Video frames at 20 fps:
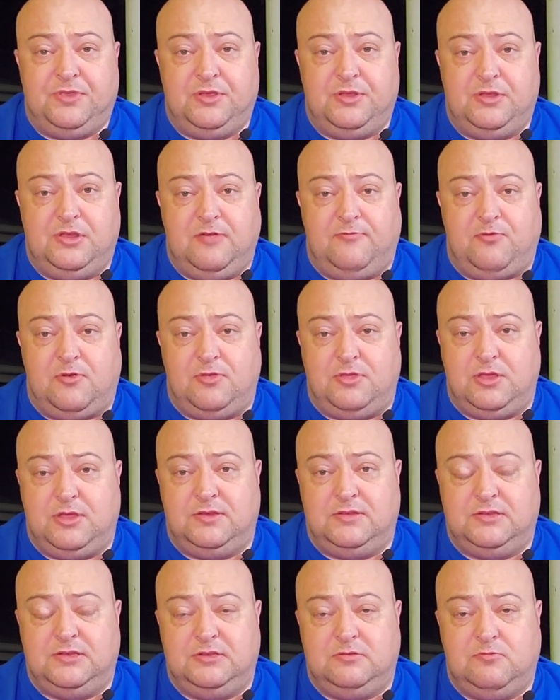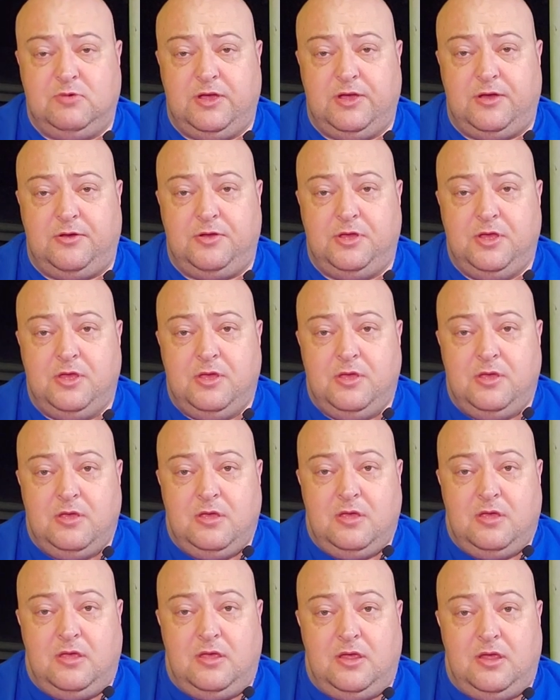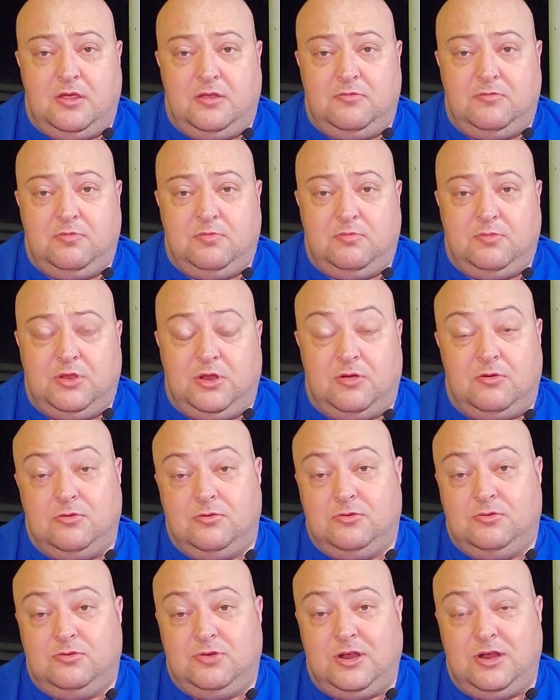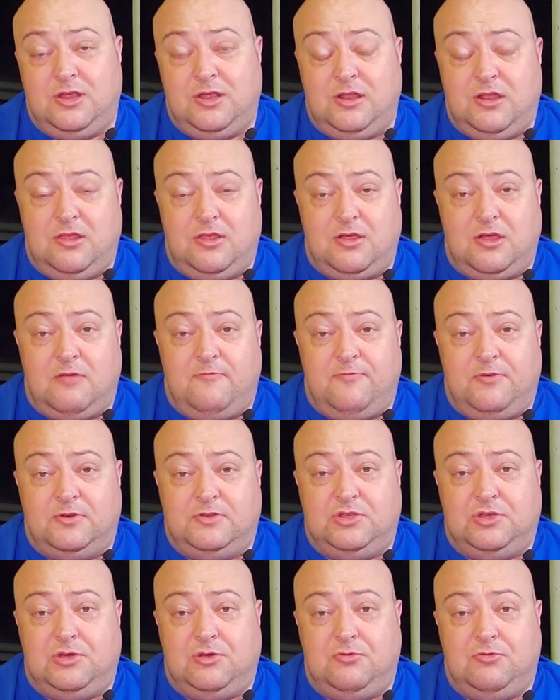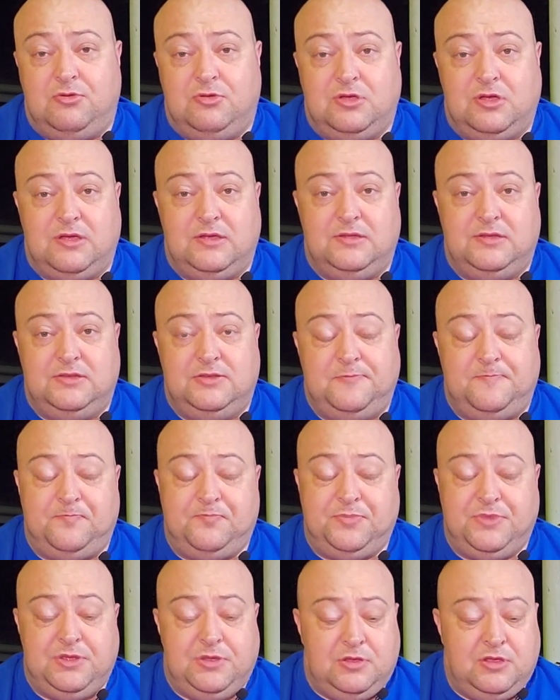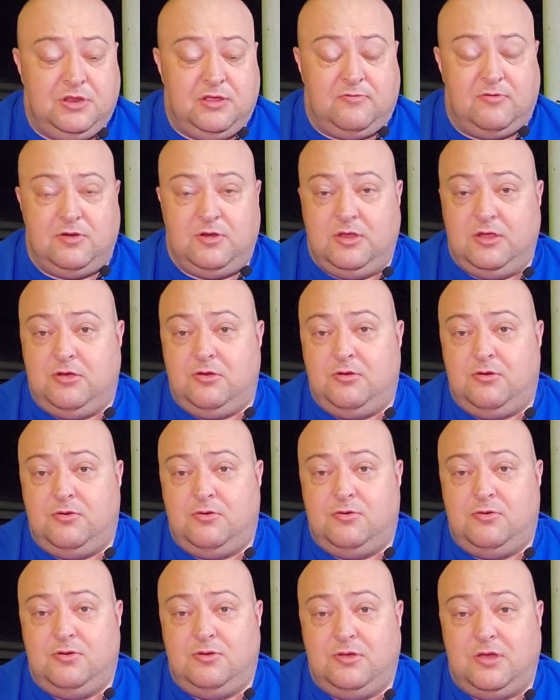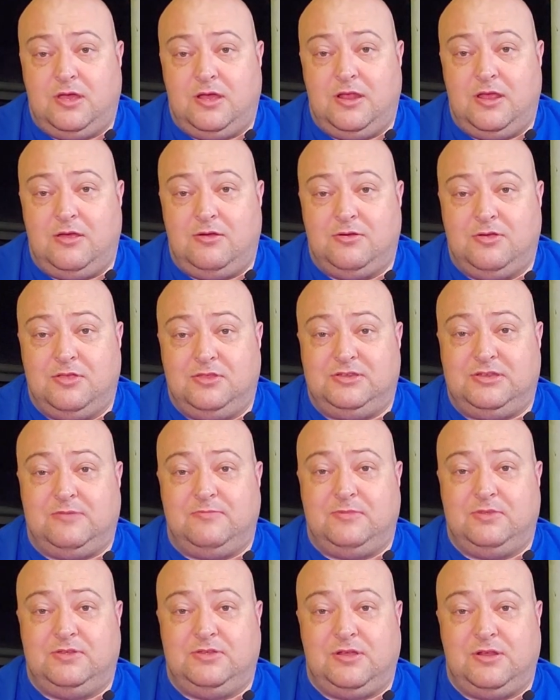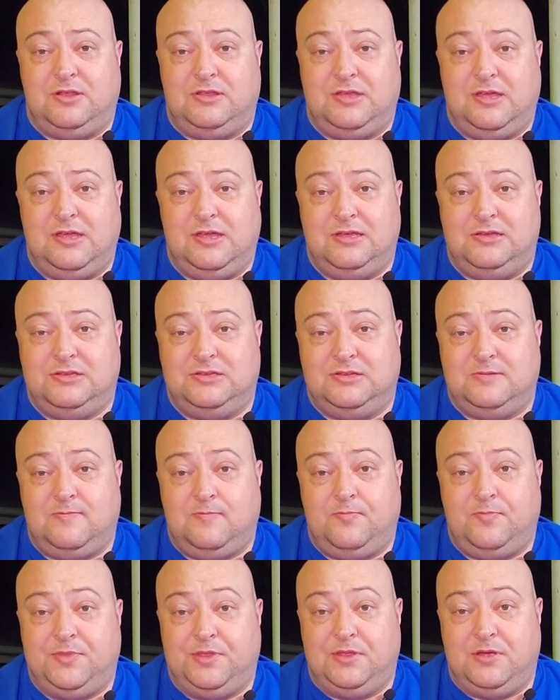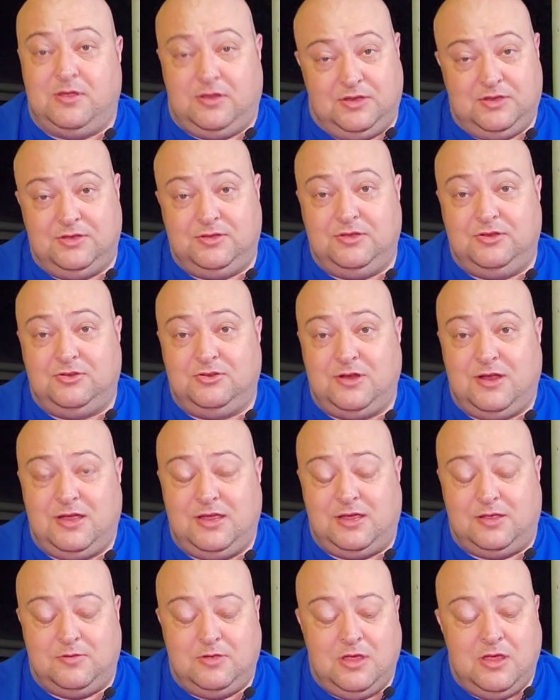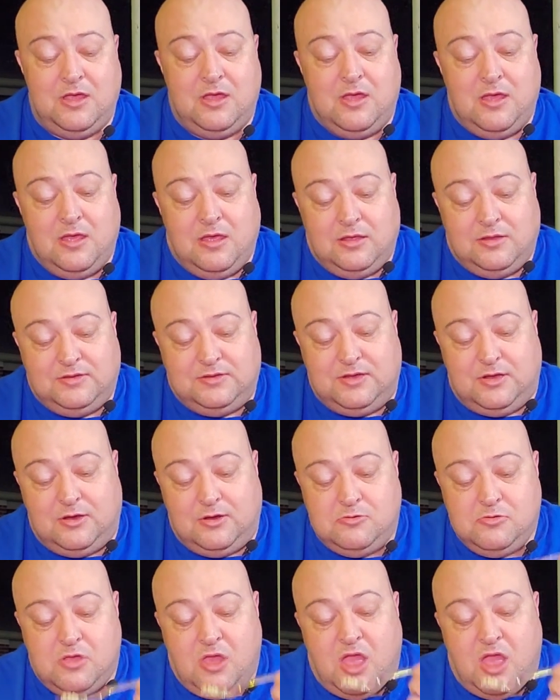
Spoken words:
different things as well, and you know, try to get out of the comfort zone, because you never know on how good something's going to taste until you try it. So